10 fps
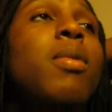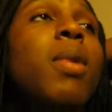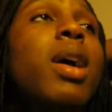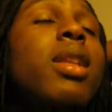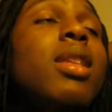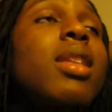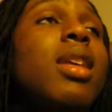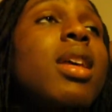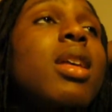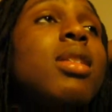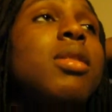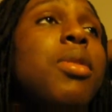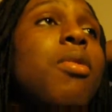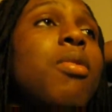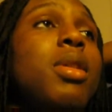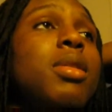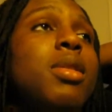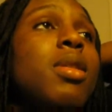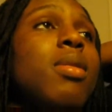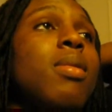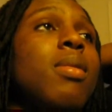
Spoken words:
What is the reason